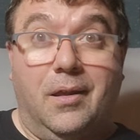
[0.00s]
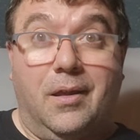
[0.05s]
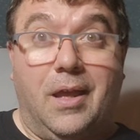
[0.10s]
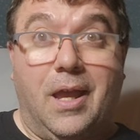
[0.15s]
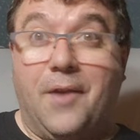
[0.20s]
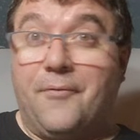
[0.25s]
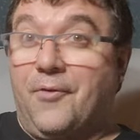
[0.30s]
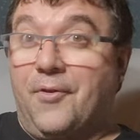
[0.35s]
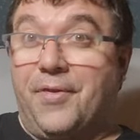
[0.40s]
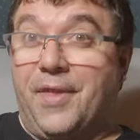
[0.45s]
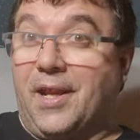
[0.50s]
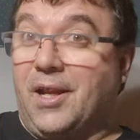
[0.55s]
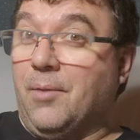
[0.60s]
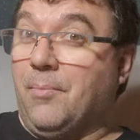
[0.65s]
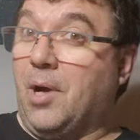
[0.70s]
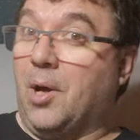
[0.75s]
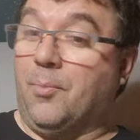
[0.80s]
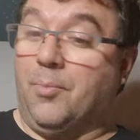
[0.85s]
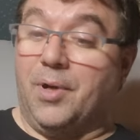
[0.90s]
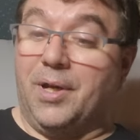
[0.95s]
ever think
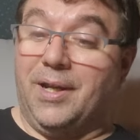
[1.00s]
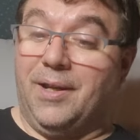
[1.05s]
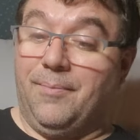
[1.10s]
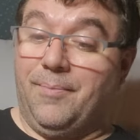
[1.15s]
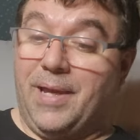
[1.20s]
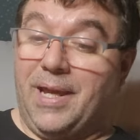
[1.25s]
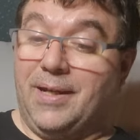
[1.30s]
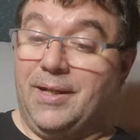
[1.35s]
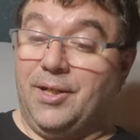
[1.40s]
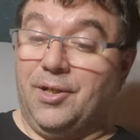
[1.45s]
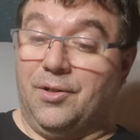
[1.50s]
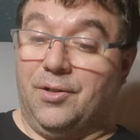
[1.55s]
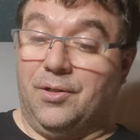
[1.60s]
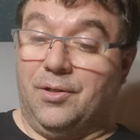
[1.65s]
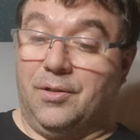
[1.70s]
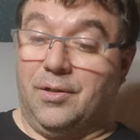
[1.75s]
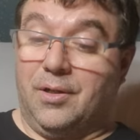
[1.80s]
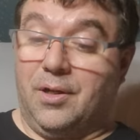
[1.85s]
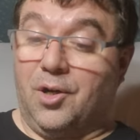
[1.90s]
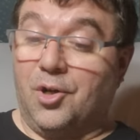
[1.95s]
about bringing back
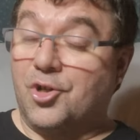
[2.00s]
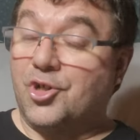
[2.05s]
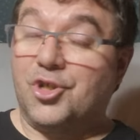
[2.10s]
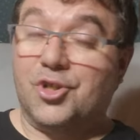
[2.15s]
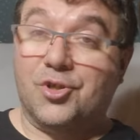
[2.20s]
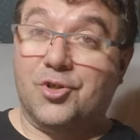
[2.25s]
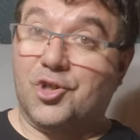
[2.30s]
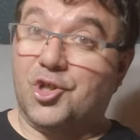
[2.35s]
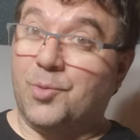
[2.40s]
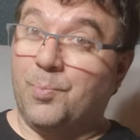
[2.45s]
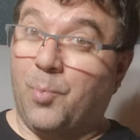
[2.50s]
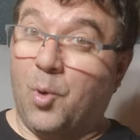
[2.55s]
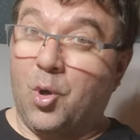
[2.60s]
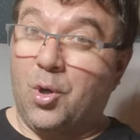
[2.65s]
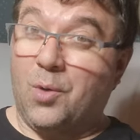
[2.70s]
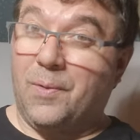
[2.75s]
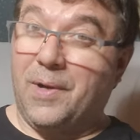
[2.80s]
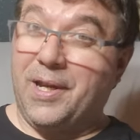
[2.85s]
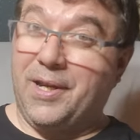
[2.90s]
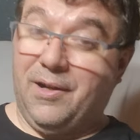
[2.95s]
your Herrschner Sport
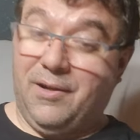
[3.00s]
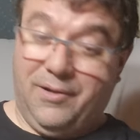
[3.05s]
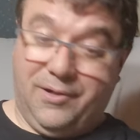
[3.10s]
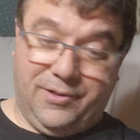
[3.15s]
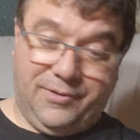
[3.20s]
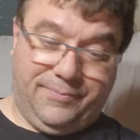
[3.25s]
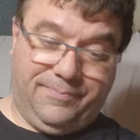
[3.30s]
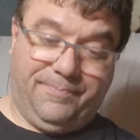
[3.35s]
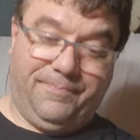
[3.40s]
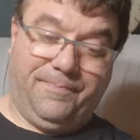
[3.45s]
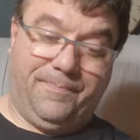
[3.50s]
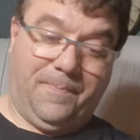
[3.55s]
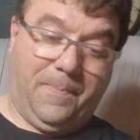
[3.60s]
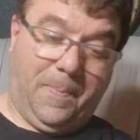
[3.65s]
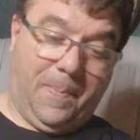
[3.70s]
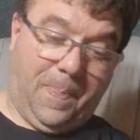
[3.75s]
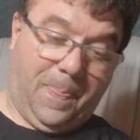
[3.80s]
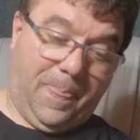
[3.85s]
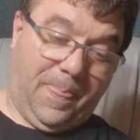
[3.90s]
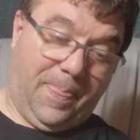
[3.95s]
Weight yarn?
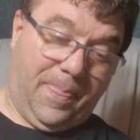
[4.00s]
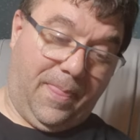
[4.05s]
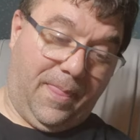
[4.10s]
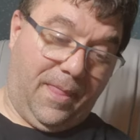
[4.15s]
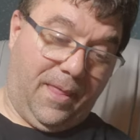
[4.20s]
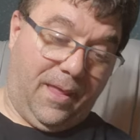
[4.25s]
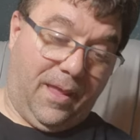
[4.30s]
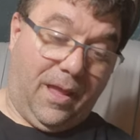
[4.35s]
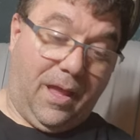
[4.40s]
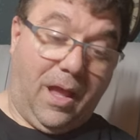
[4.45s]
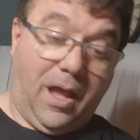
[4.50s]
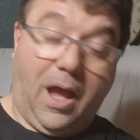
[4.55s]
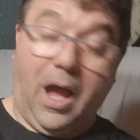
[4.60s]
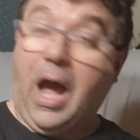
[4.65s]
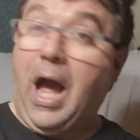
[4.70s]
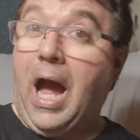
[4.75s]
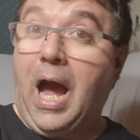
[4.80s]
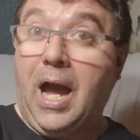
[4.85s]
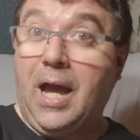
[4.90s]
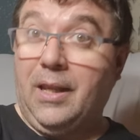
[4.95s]

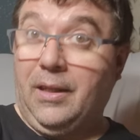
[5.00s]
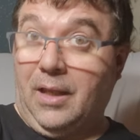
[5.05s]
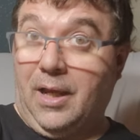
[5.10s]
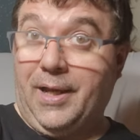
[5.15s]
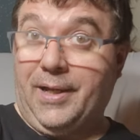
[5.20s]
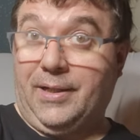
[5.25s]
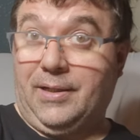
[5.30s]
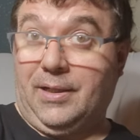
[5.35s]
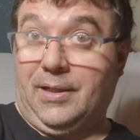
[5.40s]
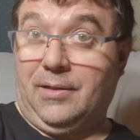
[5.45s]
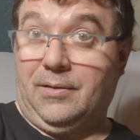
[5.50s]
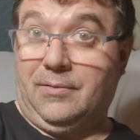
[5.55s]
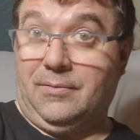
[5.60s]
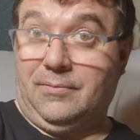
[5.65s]
I like it.